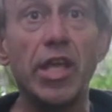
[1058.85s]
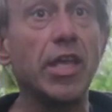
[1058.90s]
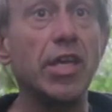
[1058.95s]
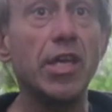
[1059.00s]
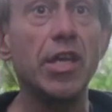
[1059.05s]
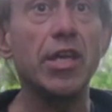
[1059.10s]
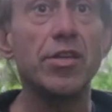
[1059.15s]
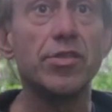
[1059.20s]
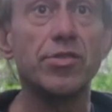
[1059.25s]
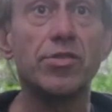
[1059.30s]

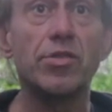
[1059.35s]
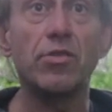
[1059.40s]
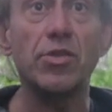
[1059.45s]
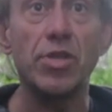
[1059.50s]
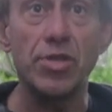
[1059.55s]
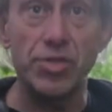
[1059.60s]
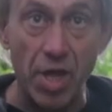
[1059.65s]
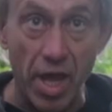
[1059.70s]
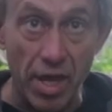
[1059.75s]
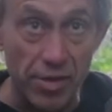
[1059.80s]
He
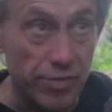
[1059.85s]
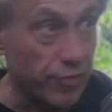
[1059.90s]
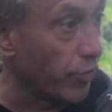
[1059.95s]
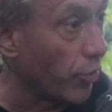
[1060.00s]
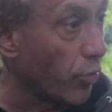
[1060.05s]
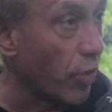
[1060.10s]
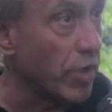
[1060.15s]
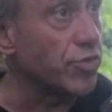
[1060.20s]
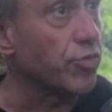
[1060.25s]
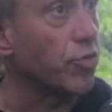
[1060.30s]
stands
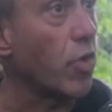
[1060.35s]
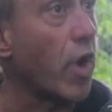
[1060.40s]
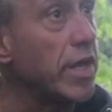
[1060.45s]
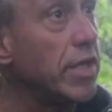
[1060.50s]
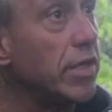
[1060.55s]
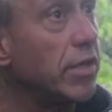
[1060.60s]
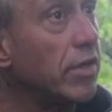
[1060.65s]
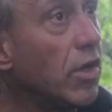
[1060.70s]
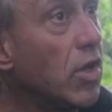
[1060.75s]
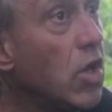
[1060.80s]
for what's
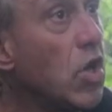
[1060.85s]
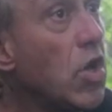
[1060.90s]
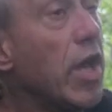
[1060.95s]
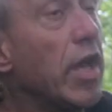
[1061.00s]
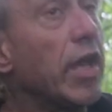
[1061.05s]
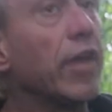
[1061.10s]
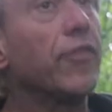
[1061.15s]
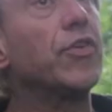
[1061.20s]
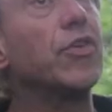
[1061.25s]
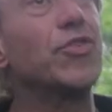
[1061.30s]
right.
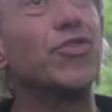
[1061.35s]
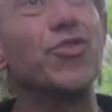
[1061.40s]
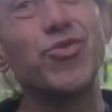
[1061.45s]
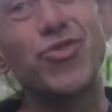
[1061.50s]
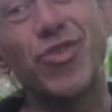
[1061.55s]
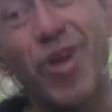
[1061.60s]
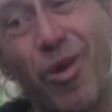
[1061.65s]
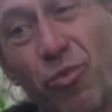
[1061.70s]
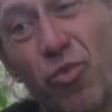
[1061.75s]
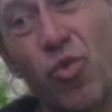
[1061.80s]
Mm-hmm. If you do
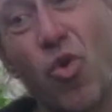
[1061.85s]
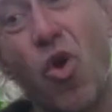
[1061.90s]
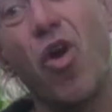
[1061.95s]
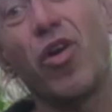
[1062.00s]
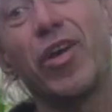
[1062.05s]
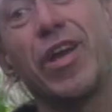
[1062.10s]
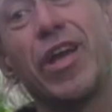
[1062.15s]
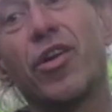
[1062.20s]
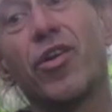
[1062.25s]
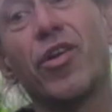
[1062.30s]
something
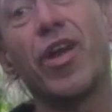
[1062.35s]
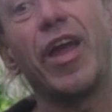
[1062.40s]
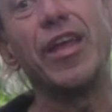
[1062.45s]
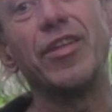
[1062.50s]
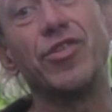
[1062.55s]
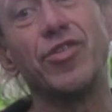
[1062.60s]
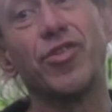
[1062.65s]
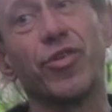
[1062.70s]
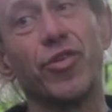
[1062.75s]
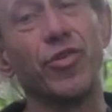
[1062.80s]
wrong here
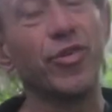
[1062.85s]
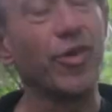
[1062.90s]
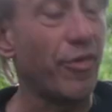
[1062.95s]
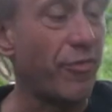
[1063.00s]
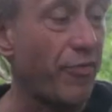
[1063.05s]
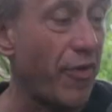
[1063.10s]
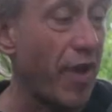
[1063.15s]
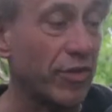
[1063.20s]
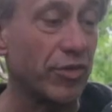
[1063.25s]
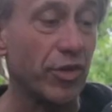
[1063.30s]
and you're going to
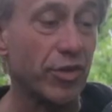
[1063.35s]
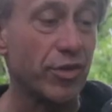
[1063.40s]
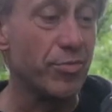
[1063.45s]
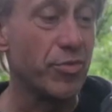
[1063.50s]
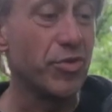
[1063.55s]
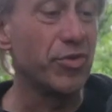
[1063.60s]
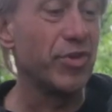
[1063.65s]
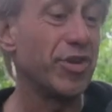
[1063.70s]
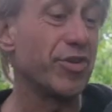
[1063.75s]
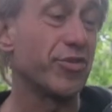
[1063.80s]
affect the
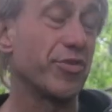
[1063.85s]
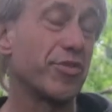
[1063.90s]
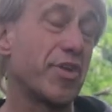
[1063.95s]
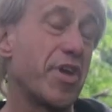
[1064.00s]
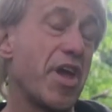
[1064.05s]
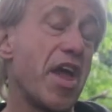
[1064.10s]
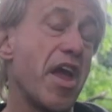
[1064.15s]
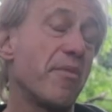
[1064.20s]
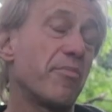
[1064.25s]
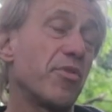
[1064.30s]
community or the
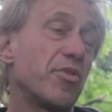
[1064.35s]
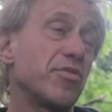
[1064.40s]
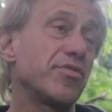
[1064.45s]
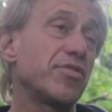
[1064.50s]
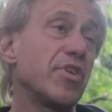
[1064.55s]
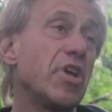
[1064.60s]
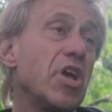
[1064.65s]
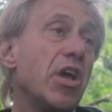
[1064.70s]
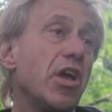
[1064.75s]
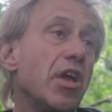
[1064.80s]

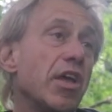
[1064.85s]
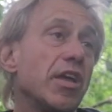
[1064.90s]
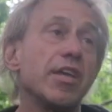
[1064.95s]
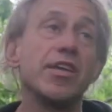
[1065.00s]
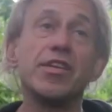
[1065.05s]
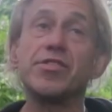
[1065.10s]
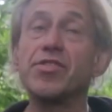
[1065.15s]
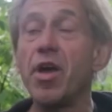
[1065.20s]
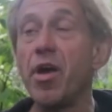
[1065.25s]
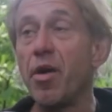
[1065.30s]
campers,
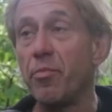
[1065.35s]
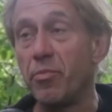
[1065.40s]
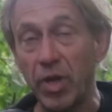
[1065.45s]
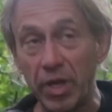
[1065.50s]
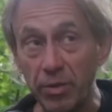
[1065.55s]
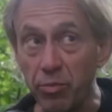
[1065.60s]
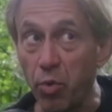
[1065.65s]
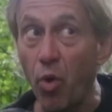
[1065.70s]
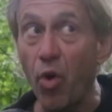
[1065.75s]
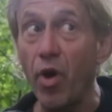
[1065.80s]
he's a
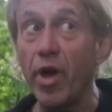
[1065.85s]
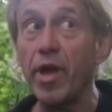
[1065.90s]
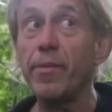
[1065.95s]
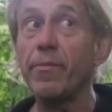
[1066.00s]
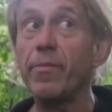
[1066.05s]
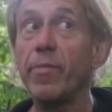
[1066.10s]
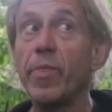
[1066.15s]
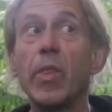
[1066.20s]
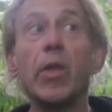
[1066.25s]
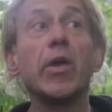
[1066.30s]
big boy.
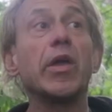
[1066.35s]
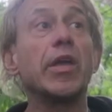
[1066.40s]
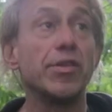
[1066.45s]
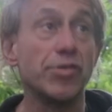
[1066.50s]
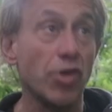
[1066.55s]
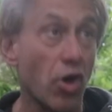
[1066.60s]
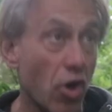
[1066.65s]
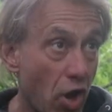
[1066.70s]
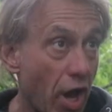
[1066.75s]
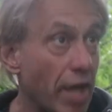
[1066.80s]

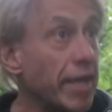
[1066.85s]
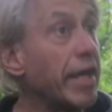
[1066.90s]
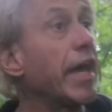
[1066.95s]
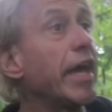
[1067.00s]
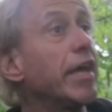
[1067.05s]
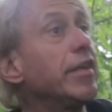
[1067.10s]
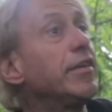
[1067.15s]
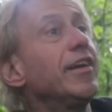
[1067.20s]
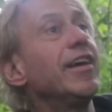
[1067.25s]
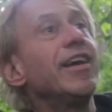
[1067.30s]
He's a
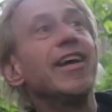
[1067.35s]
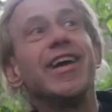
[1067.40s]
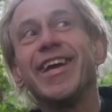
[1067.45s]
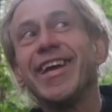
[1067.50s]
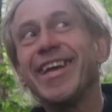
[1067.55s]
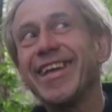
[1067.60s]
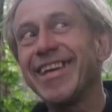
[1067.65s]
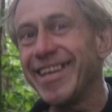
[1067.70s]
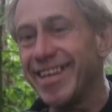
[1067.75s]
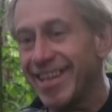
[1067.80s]
hothead.
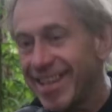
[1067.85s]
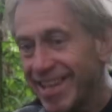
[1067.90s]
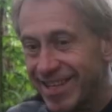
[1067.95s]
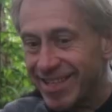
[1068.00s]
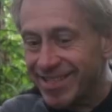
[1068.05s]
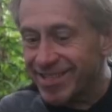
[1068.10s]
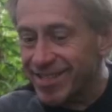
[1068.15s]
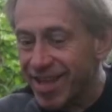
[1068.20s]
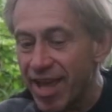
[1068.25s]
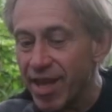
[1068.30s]

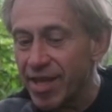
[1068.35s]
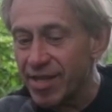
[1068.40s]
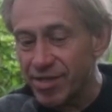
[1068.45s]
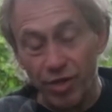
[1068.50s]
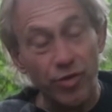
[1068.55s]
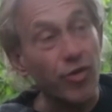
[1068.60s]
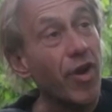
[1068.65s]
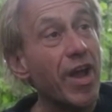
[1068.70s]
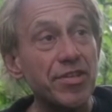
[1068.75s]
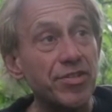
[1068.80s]
He's
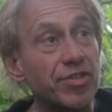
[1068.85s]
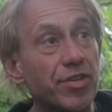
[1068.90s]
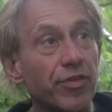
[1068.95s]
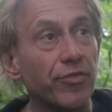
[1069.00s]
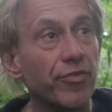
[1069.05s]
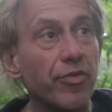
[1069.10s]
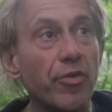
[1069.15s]
aggressive.